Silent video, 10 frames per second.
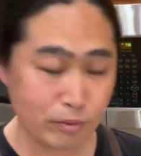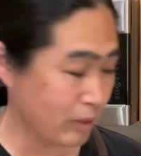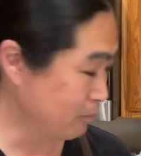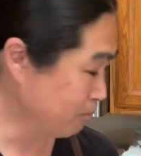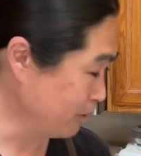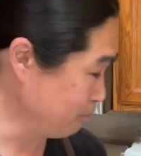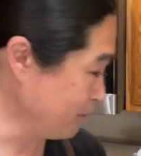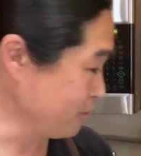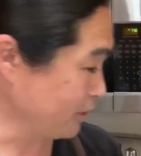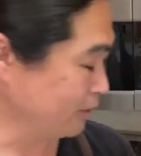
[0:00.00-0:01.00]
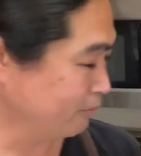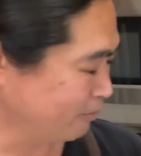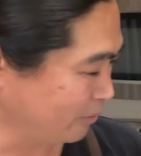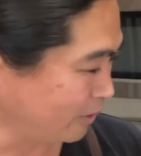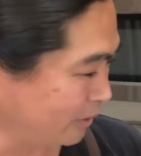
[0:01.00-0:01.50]
has been busy
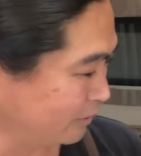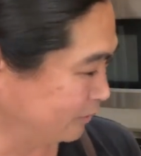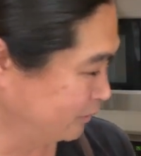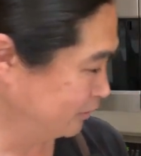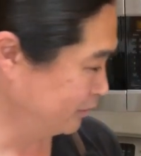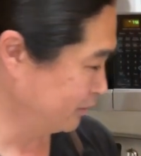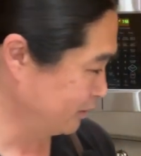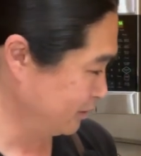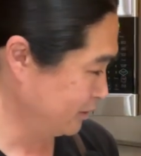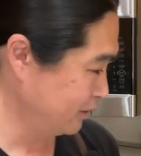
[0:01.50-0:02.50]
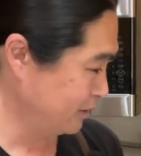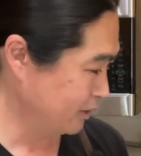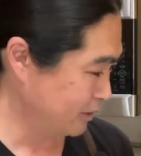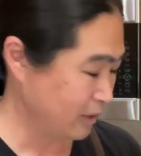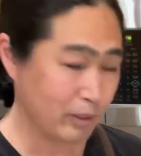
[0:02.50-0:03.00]
okay
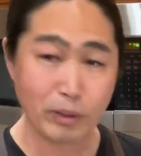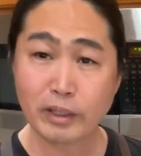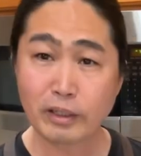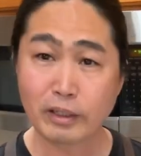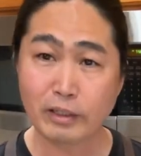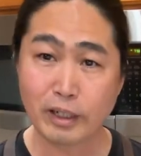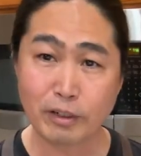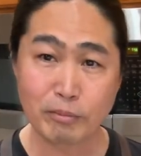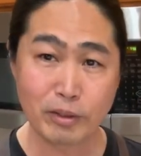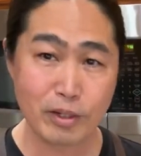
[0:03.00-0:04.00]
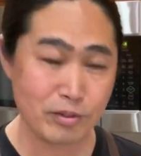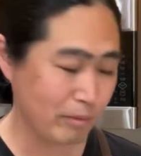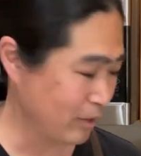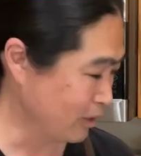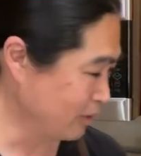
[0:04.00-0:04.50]
anyway uh, i hope you guys
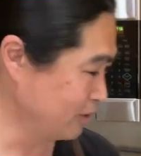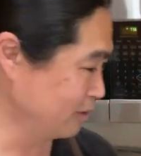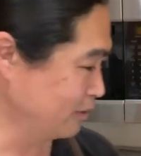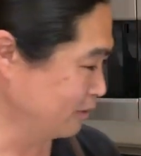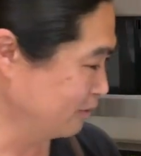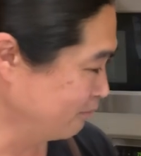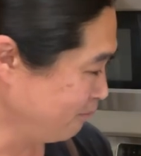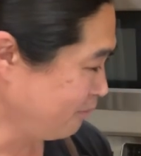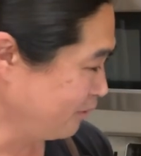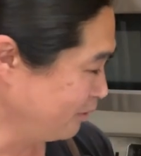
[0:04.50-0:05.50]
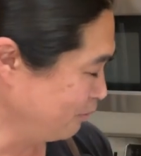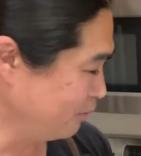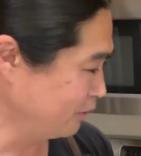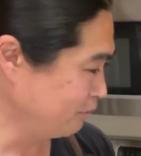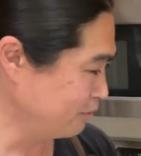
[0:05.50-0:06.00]
having a
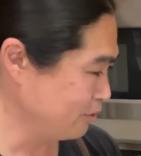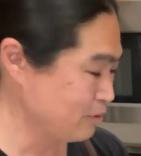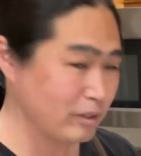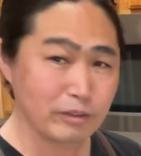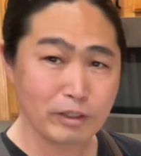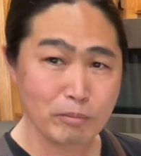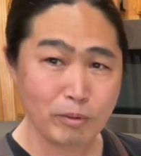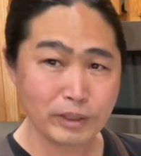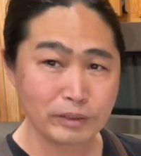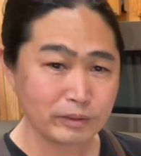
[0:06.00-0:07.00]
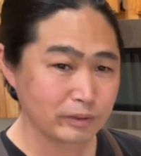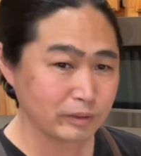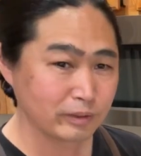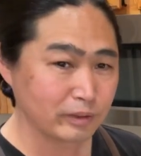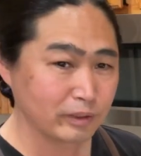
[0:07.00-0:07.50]
wonderful sunday morning
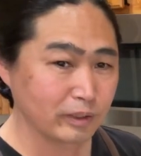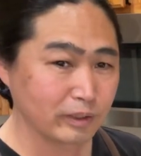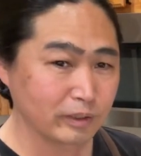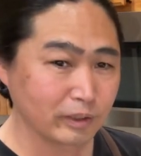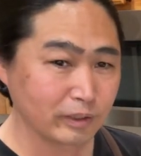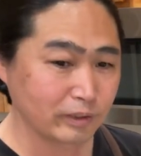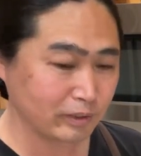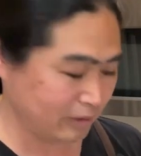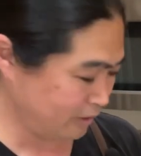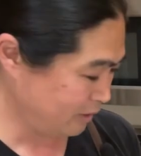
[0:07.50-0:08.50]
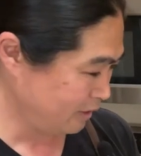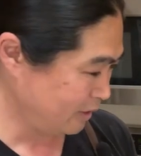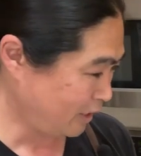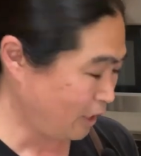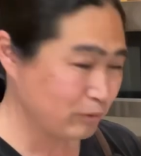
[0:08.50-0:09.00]
and uh,
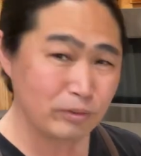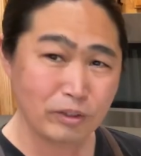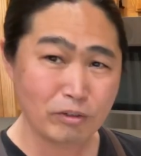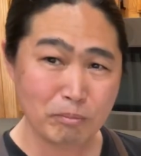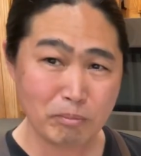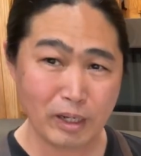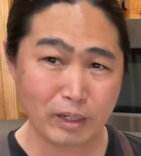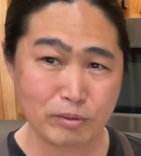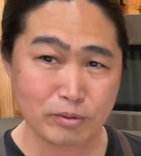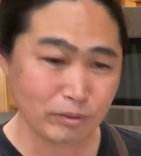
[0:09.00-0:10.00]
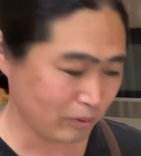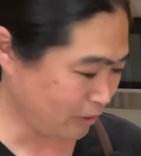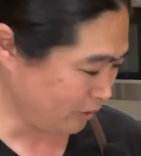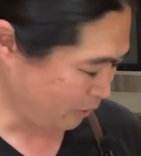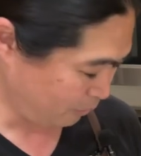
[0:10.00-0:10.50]
i do need to unbox
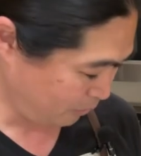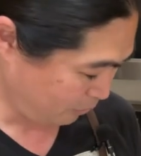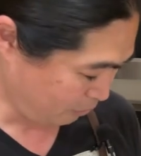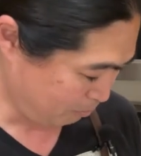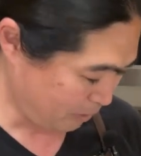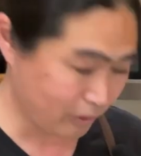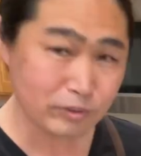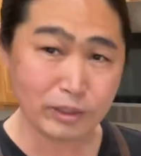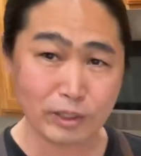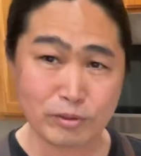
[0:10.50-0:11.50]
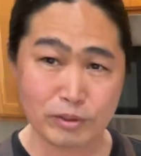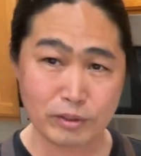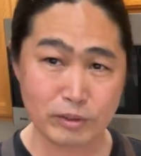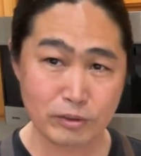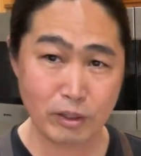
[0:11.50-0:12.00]
okay i do need to unbox this
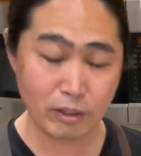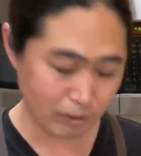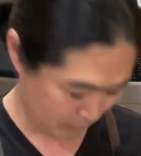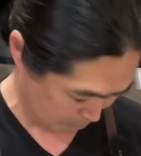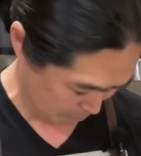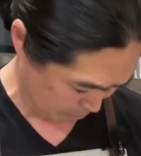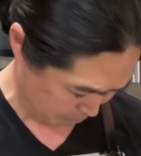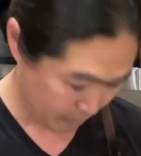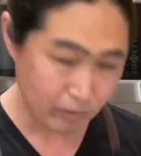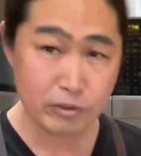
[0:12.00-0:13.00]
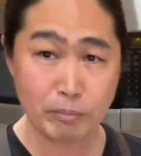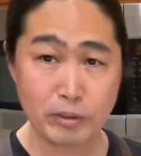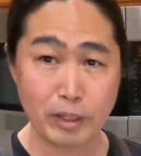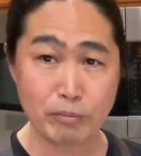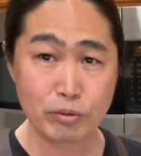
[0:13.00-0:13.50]
so, uh,
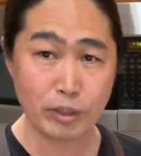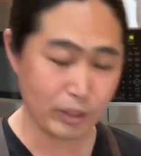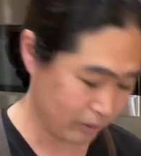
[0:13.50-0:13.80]
sometime today